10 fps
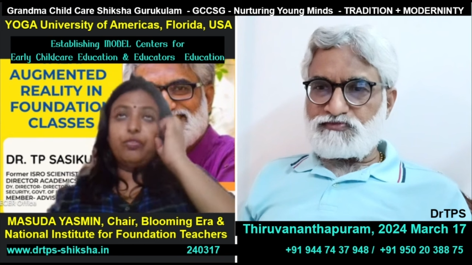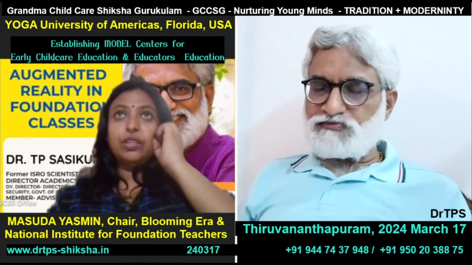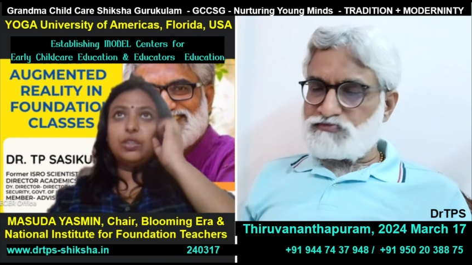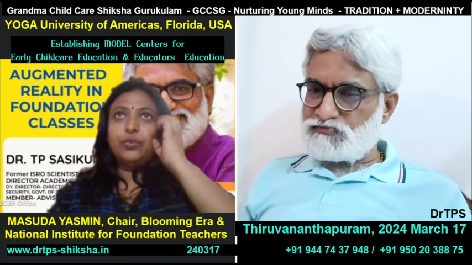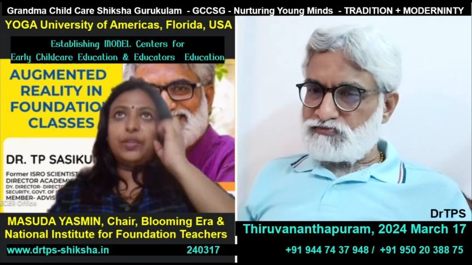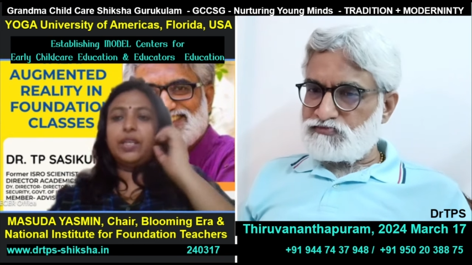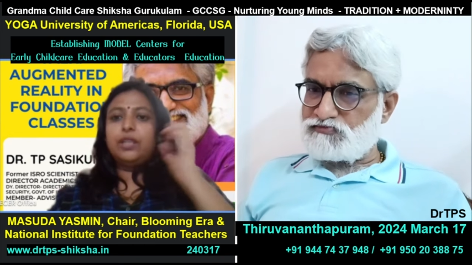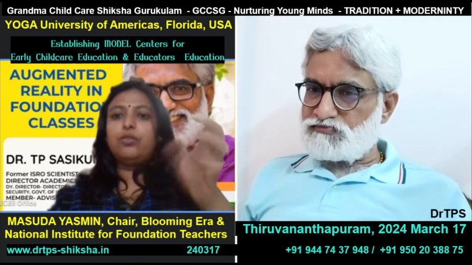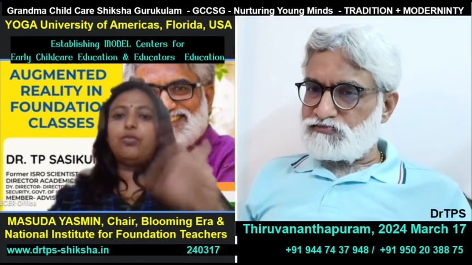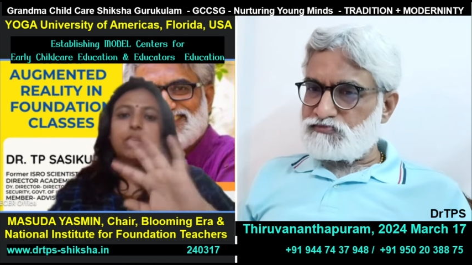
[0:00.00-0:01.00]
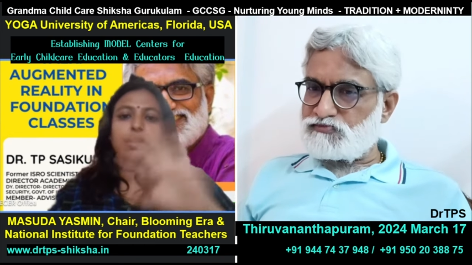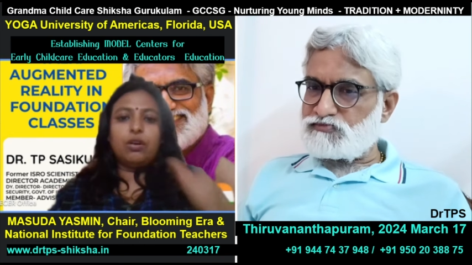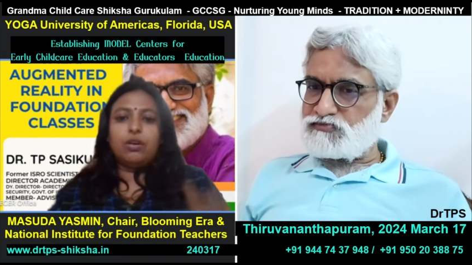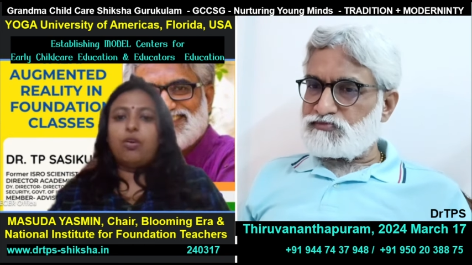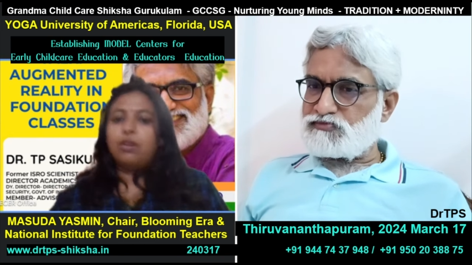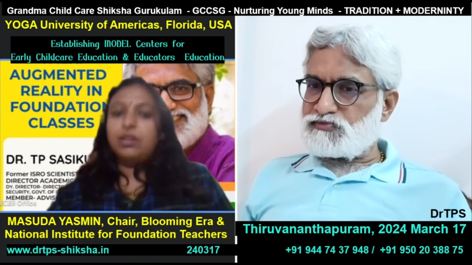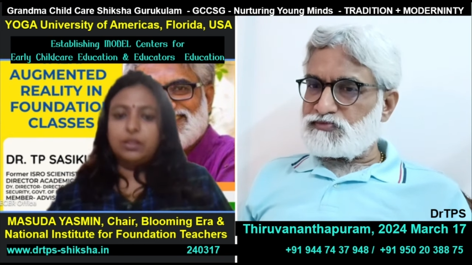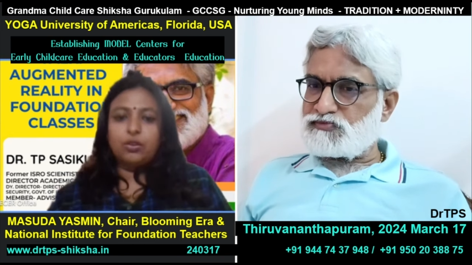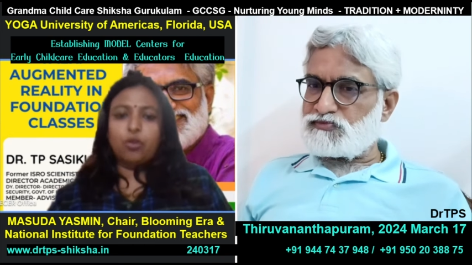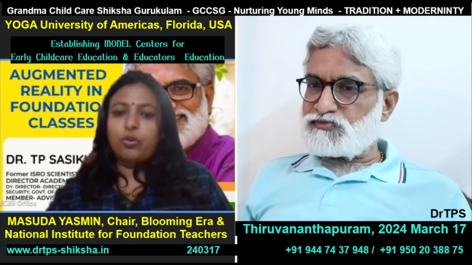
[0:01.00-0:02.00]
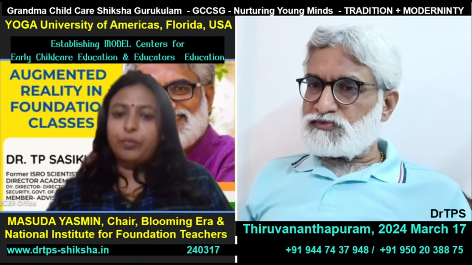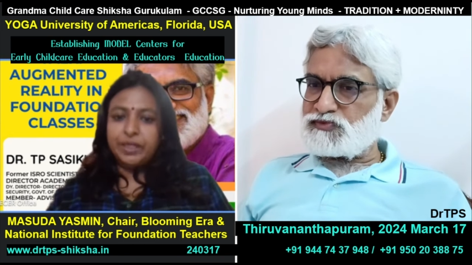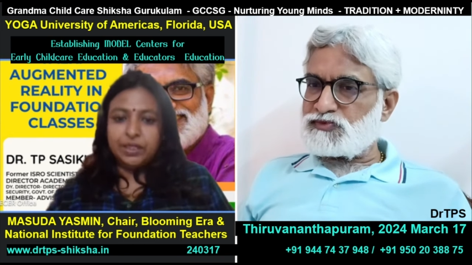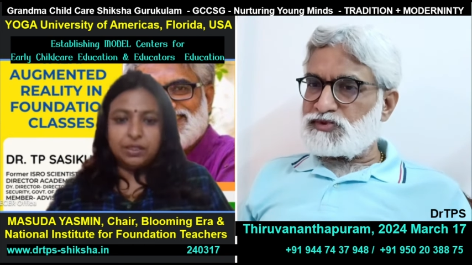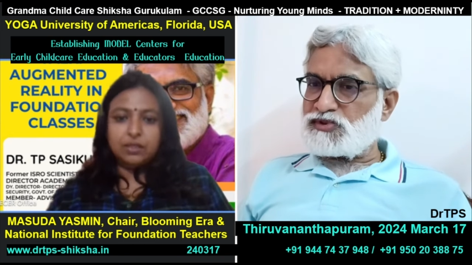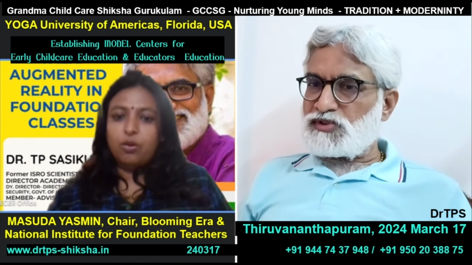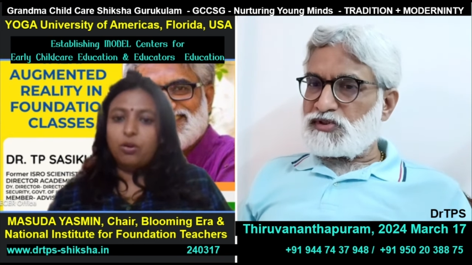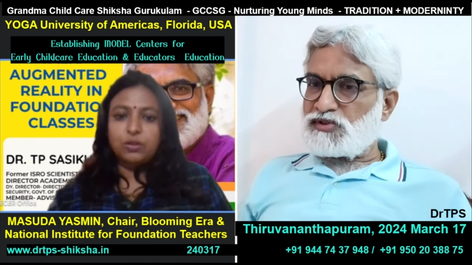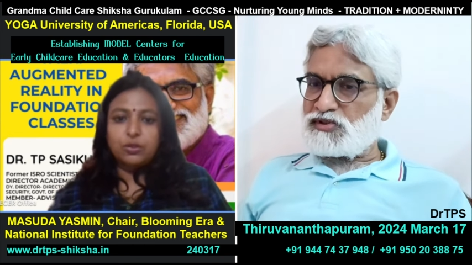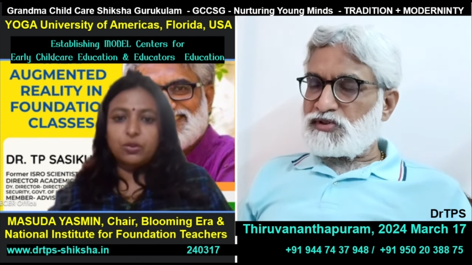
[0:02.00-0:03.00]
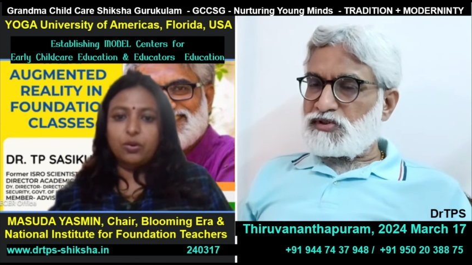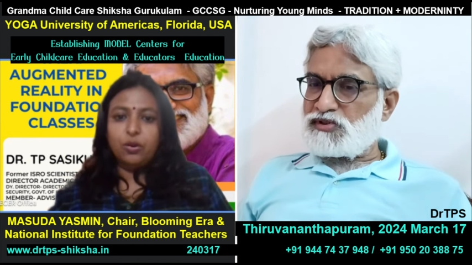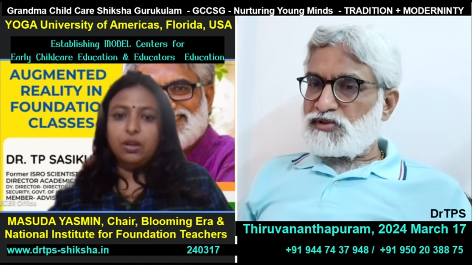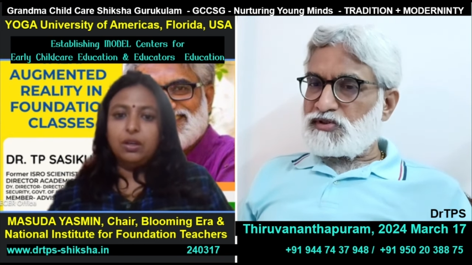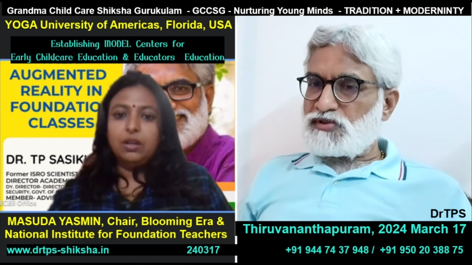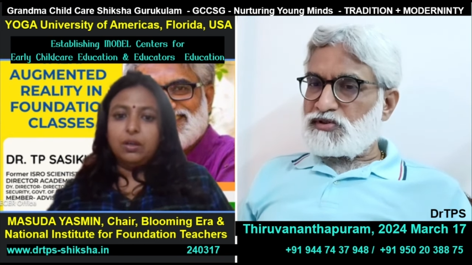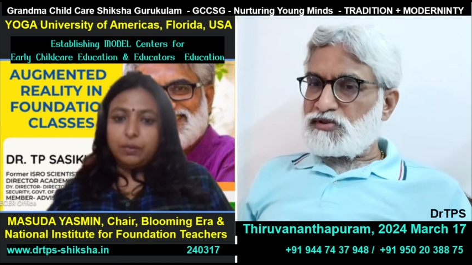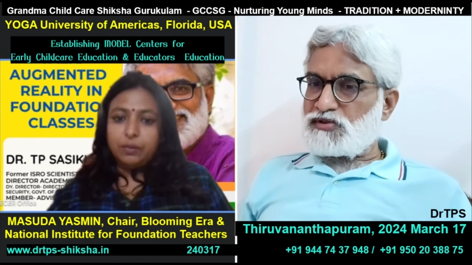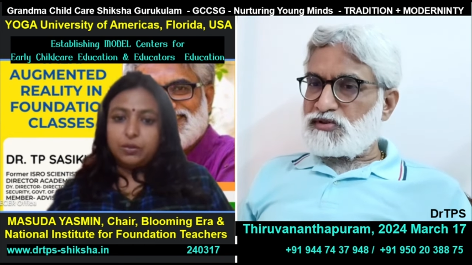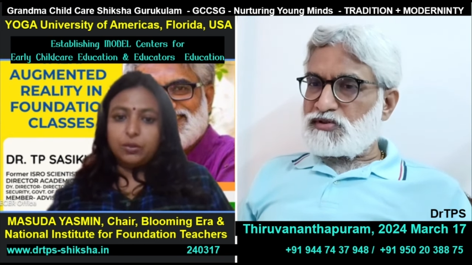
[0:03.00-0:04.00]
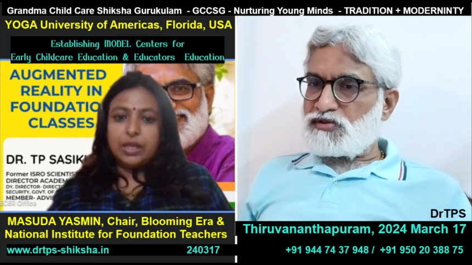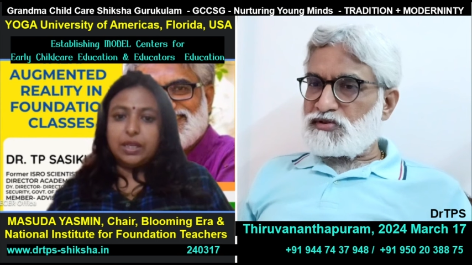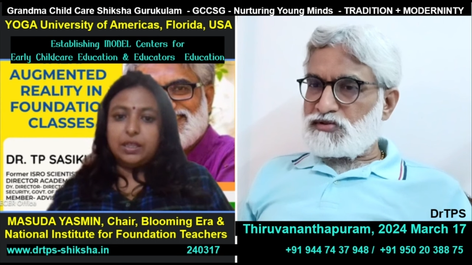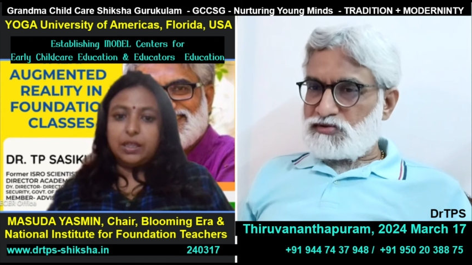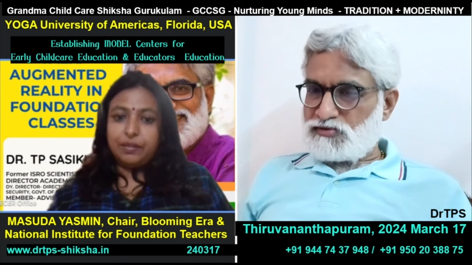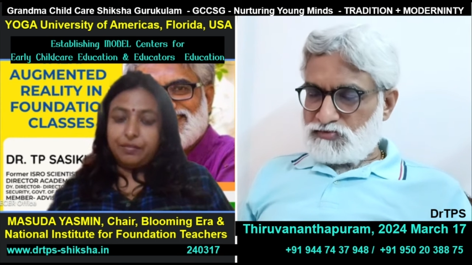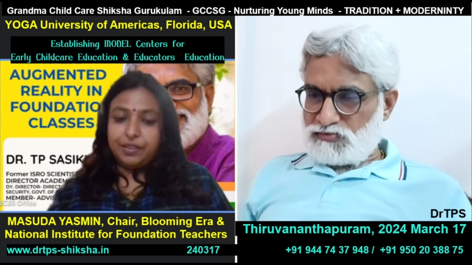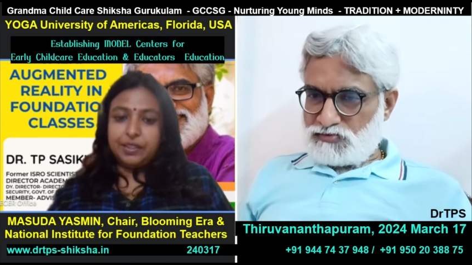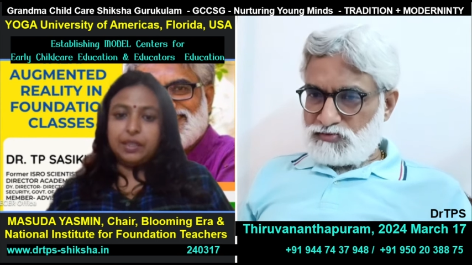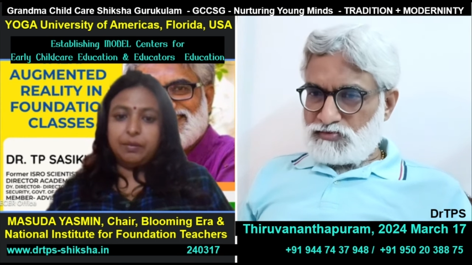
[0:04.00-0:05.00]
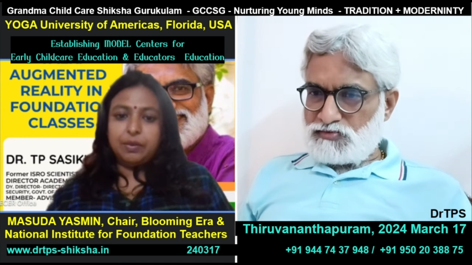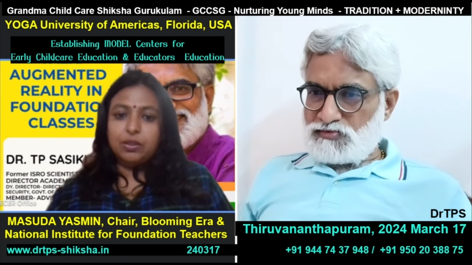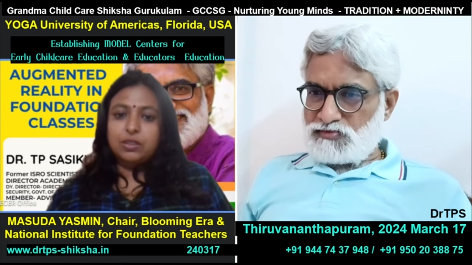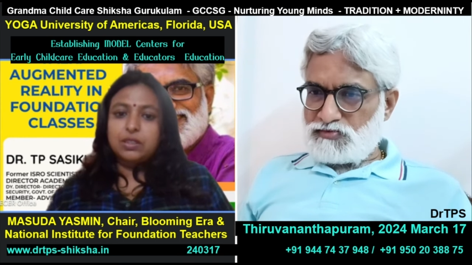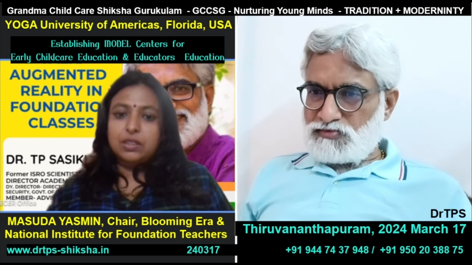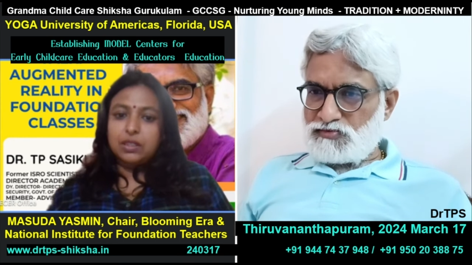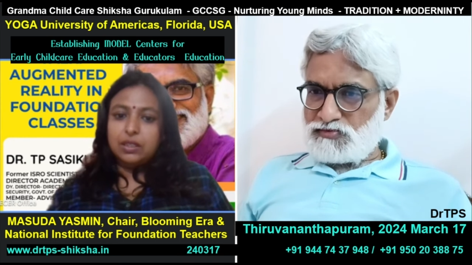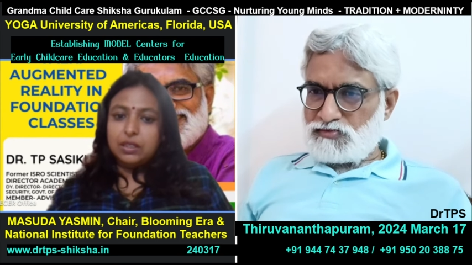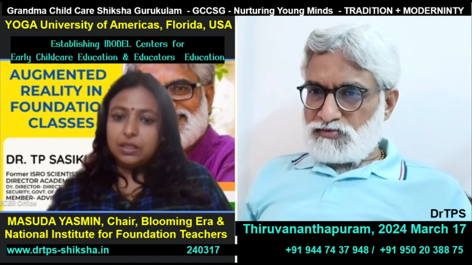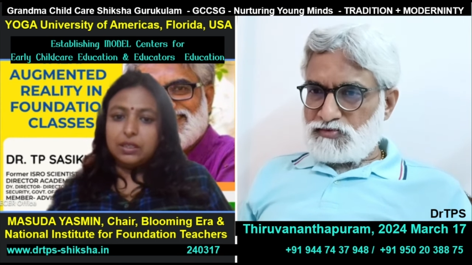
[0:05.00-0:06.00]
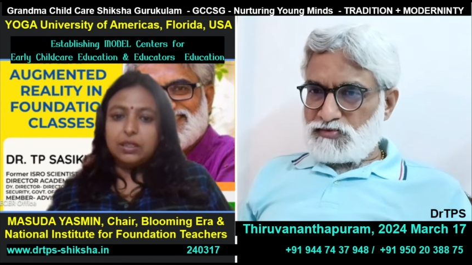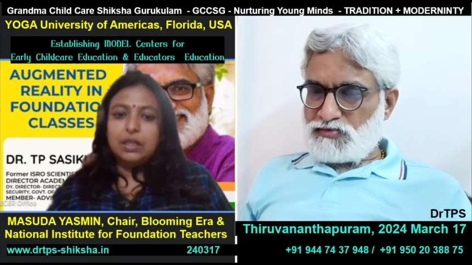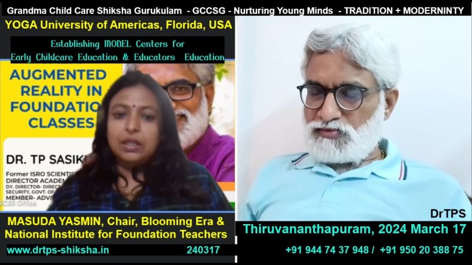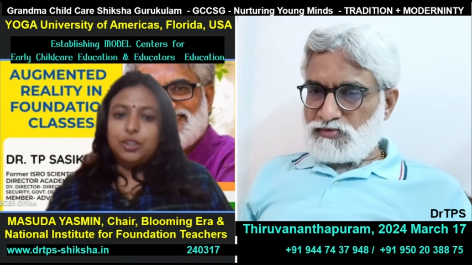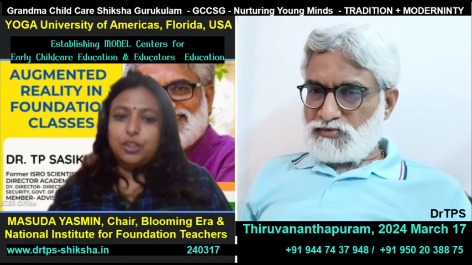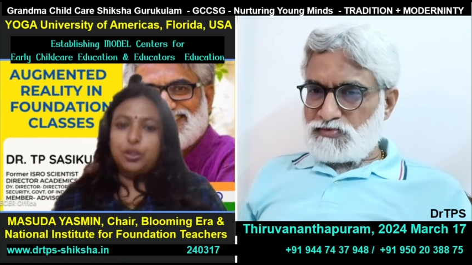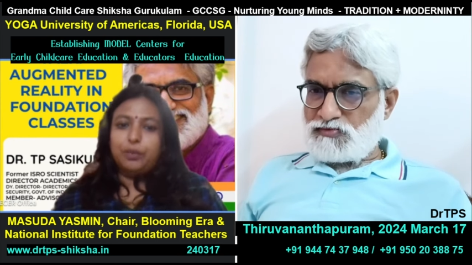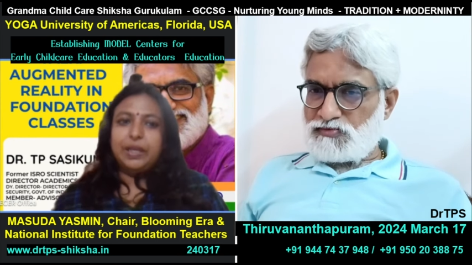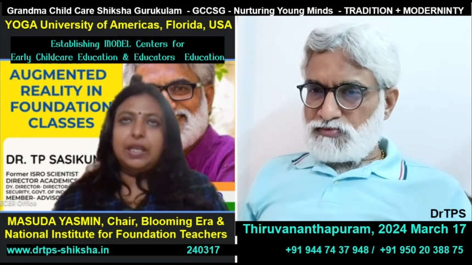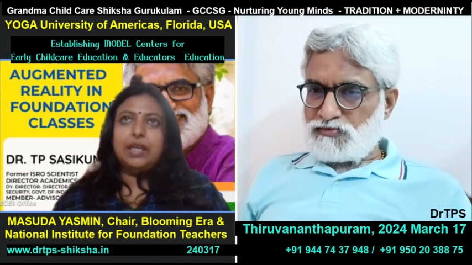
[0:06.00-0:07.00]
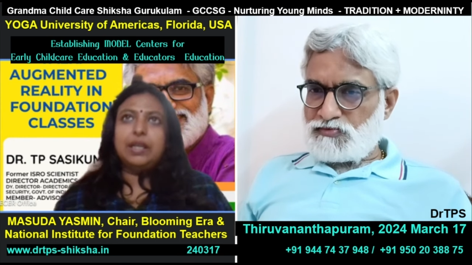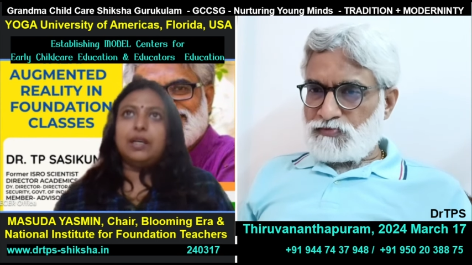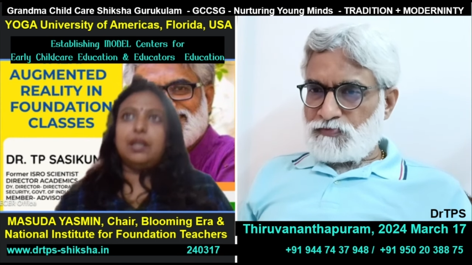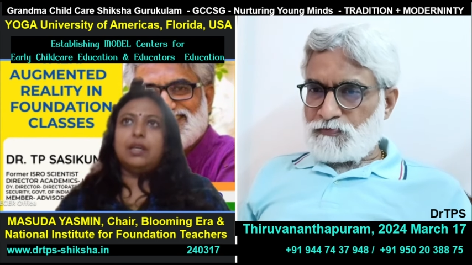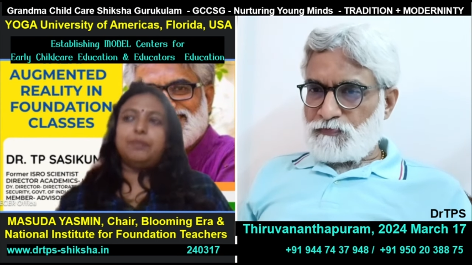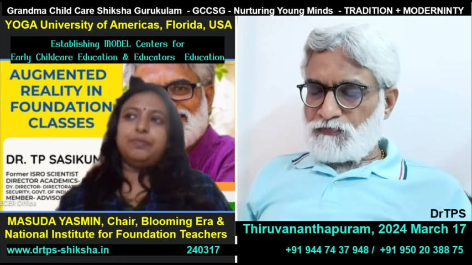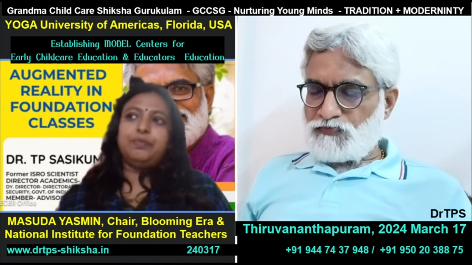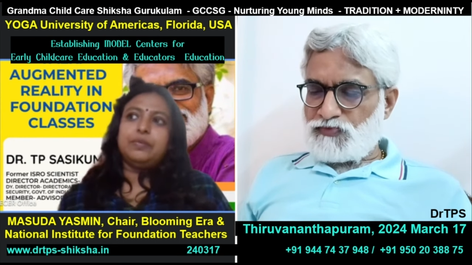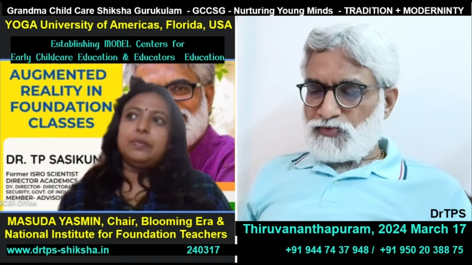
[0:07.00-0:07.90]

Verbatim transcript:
Speaker 1: first we need to work on all the documents also so that everything because uh, should be uh,